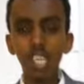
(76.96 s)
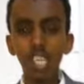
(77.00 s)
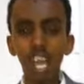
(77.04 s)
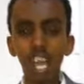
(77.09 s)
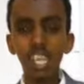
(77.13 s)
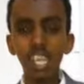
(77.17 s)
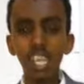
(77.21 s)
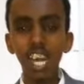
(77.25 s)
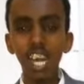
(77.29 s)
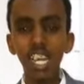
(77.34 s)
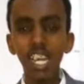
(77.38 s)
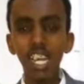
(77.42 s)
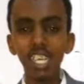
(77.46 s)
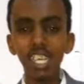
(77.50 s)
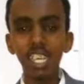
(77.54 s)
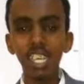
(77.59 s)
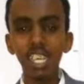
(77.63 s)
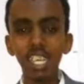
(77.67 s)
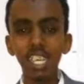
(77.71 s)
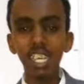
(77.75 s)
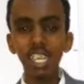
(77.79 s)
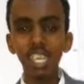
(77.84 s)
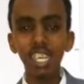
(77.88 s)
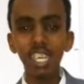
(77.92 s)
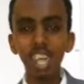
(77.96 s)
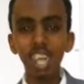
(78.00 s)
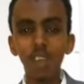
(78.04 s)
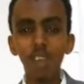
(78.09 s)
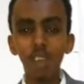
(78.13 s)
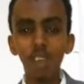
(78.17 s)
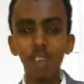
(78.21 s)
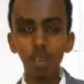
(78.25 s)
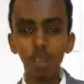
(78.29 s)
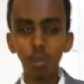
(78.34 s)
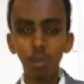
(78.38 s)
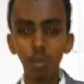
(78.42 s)
And once you have a
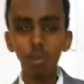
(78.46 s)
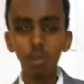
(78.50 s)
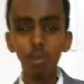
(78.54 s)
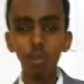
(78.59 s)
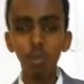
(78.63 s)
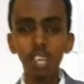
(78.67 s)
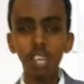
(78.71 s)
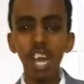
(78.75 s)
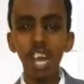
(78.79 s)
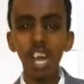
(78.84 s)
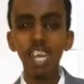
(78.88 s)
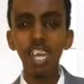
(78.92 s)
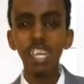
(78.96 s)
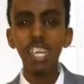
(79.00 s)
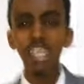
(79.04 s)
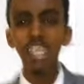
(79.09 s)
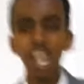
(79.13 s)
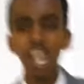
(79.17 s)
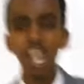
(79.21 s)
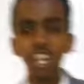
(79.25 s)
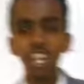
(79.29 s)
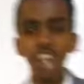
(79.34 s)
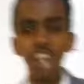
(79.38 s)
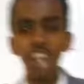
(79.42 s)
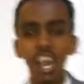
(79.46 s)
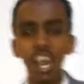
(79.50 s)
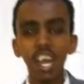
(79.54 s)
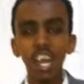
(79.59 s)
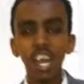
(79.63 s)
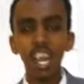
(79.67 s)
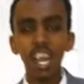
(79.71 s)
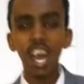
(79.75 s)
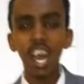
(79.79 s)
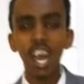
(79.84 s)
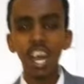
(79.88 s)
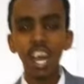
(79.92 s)
topic, you speak.
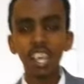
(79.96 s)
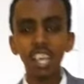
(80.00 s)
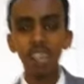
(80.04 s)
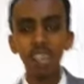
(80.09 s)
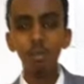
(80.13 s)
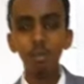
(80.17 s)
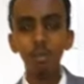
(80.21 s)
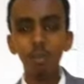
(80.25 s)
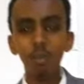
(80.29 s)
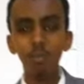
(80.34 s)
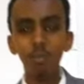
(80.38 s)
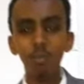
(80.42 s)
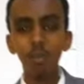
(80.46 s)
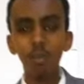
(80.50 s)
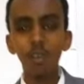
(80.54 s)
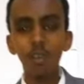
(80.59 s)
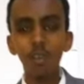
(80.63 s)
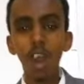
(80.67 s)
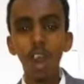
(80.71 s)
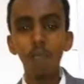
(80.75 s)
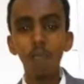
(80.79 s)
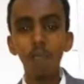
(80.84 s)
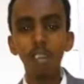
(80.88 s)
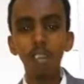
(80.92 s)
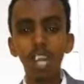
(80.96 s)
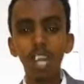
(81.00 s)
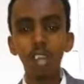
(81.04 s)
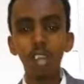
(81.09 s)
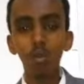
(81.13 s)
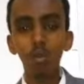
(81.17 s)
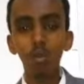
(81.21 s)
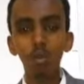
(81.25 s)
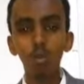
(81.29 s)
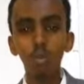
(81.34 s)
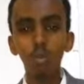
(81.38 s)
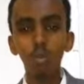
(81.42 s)
Now when you do,
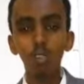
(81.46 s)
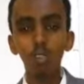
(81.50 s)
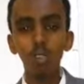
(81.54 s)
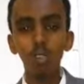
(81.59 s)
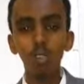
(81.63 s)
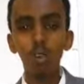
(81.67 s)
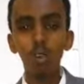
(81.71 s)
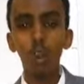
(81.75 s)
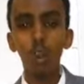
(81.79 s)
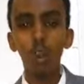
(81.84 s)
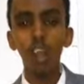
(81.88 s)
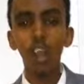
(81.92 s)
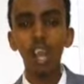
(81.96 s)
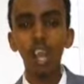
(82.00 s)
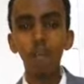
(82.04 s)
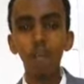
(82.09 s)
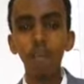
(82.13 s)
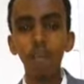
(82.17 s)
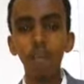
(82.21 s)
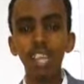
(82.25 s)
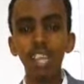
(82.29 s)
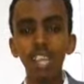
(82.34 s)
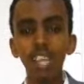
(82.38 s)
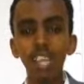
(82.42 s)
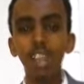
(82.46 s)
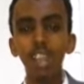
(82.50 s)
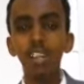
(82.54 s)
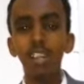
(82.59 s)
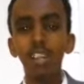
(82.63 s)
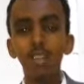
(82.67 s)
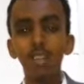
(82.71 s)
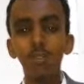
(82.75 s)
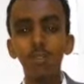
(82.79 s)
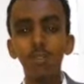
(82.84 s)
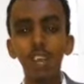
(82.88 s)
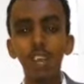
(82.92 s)
there are some rules.
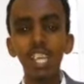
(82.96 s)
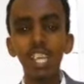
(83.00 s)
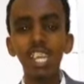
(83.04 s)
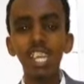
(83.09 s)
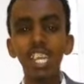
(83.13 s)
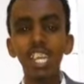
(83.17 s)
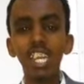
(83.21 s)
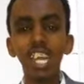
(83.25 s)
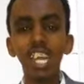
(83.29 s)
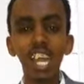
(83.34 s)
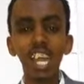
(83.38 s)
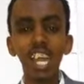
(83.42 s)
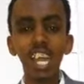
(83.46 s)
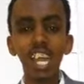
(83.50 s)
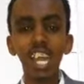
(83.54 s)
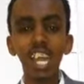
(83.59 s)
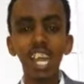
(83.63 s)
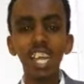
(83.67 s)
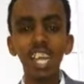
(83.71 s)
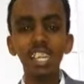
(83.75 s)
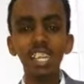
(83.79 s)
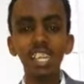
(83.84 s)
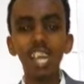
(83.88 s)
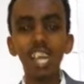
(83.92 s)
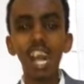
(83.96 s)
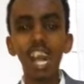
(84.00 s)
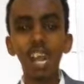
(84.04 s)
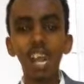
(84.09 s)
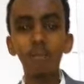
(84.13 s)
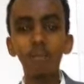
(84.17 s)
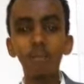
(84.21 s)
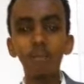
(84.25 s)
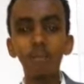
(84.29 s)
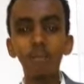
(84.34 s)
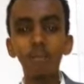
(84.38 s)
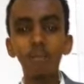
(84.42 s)
The first rule is
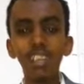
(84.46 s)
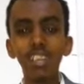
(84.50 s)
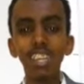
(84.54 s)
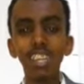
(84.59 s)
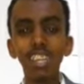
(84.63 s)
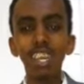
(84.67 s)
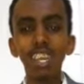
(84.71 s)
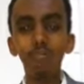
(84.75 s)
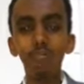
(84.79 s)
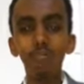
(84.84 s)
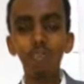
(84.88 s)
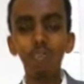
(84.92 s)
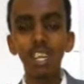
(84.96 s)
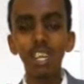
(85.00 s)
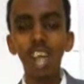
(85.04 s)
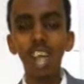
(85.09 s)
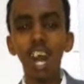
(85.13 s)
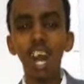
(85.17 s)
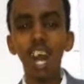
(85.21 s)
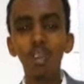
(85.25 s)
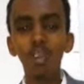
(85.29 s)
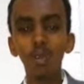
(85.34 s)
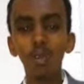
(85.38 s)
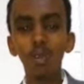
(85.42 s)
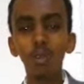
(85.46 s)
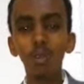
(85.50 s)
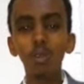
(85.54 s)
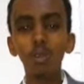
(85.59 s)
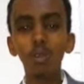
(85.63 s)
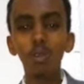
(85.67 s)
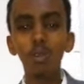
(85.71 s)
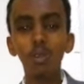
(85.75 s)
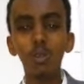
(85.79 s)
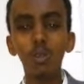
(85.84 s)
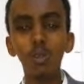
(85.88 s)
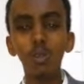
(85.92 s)
that you cannot
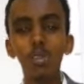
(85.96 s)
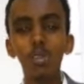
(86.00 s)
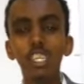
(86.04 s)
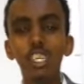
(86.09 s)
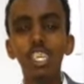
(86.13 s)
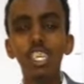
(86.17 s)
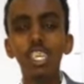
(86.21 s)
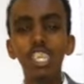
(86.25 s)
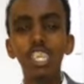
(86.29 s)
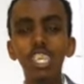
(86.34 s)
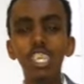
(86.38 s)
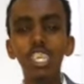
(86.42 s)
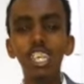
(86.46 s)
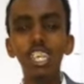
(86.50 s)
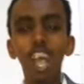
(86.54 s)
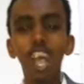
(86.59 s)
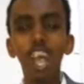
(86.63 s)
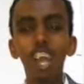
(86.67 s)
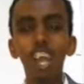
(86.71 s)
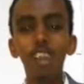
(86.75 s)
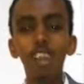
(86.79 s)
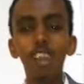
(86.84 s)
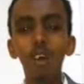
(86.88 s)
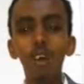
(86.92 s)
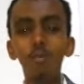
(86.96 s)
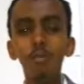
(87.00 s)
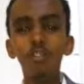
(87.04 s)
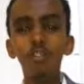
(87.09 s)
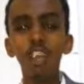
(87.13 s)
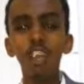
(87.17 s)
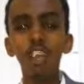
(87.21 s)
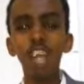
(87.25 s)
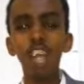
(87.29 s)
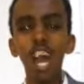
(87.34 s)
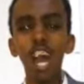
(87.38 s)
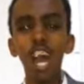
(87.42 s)
stop speaking. You
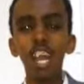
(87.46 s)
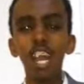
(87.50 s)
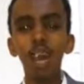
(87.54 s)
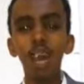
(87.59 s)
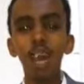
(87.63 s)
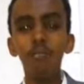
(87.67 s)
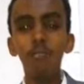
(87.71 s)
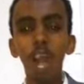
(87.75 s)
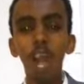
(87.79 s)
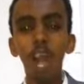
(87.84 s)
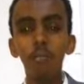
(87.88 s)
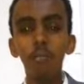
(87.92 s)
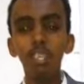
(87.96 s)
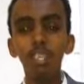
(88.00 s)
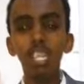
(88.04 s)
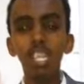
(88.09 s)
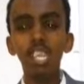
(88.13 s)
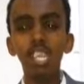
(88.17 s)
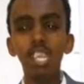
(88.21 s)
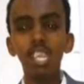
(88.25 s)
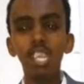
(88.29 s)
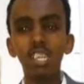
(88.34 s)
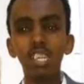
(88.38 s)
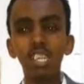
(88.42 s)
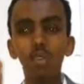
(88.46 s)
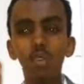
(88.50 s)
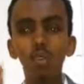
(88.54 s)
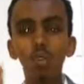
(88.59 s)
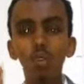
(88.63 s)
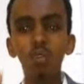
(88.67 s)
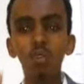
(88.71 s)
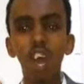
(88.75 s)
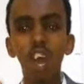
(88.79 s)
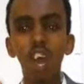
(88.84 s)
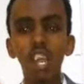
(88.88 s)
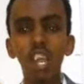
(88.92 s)
must talk for the
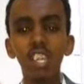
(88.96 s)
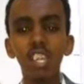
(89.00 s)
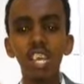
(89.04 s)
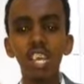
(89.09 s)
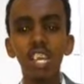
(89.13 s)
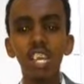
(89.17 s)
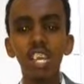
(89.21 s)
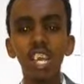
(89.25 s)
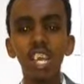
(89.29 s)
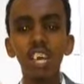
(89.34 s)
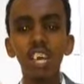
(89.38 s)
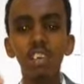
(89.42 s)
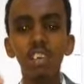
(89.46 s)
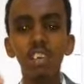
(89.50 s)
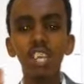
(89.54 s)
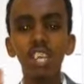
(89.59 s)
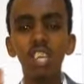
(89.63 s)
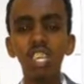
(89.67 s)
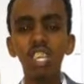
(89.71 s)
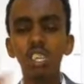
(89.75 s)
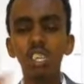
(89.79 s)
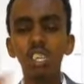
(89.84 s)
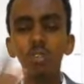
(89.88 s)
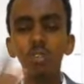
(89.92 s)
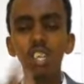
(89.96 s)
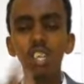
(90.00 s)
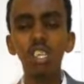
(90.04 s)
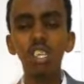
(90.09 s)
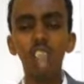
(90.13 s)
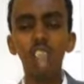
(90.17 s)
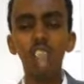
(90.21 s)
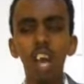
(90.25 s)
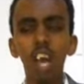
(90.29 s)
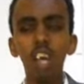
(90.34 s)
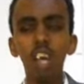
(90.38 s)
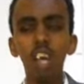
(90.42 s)
full minute. If you have
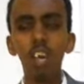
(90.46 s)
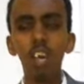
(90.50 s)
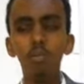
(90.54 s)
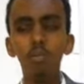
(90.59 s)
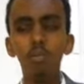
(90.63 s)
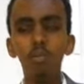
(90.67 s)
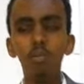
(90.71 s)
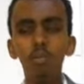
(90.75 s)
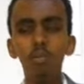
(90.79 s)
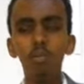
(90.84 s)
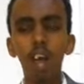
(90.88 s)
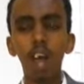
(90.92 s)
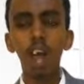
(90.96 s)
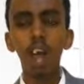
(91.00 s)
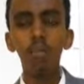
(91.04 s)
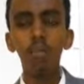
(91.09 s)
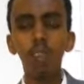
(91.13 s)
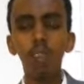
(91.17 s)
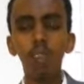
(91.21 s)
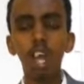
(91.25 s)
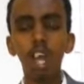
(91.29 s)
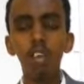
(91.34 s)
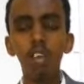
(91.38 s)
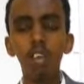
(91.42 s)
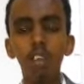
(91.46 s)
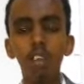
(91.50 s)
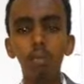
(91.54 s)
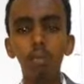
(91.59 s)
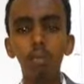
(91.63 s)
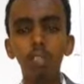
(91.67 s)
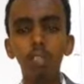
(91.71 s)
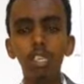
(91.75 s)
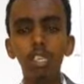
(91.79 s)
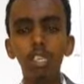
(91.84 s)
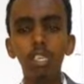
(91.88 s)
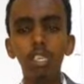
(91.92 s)
to pause to catch your
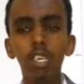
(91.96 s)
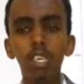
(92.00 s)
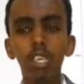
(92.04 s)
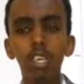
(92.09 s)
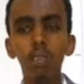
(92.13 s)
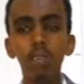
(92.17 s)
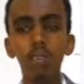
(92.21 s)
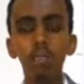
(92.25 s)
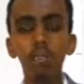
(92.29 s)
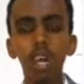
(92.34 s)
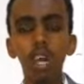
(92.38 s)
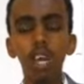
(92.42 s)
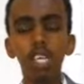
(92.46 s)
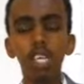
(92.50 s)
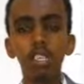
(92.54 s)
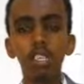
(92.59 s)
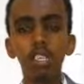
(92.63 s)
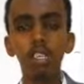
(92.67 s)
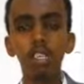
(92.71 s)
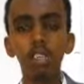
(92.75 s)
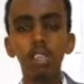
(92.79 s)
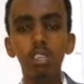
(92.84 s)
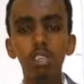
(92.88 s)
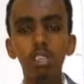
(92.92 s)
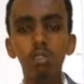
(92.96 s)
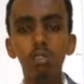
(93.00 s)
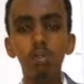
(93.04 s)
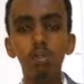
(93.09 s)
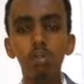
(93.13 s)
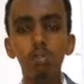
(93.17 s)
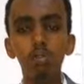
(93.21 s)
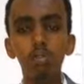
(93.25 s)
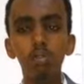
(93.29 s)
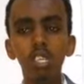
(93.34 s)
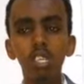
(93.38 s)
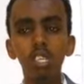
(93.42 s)
breath, it's okay,
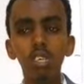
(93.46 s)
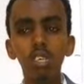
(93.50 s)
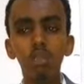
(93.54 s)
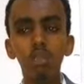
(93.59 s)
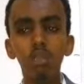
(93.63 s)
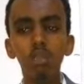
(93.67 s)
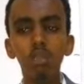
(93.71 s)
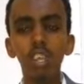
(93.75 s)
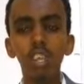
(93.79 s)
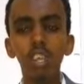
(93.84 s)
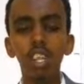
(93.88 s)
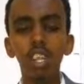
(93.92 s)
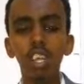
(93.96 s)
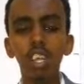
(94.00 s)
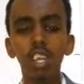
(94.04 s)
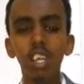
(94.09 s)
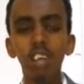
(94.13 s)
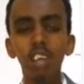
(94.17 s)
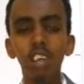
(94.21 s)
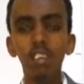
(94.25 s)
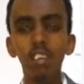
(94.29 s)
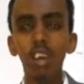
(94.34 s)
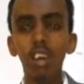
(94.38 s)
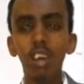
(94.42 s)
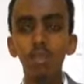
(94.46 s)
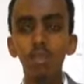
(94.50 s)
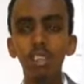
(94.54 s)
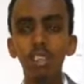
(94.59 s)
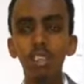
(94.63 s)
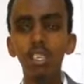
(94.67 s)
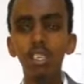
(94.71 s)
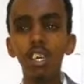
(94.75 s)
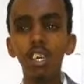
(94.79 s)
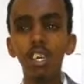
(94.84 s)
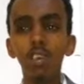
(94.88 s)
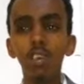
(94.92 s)
but you cannot pause for
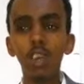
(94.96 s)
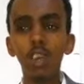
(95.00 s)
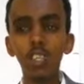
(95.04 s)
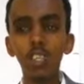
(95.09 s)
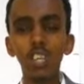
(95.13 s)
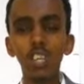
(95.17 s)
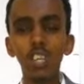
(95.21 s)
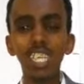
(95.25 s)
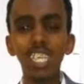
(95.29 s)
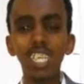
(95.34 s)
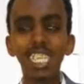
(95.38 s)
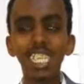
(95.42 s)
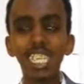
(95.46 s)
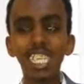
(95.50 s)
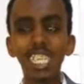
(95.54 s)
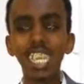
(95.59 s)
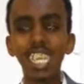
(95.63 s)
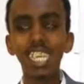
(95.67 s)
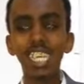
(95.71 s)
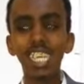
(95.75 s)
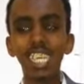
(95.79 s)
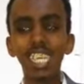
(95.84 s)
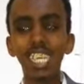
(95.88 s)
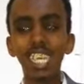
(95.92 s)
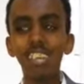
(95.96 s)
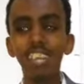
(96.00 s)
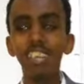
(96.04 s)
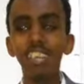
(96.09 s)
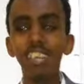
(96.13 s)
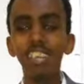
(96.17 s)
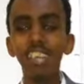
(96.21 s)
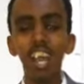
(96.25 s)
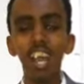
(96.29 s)
more than 3 seconds.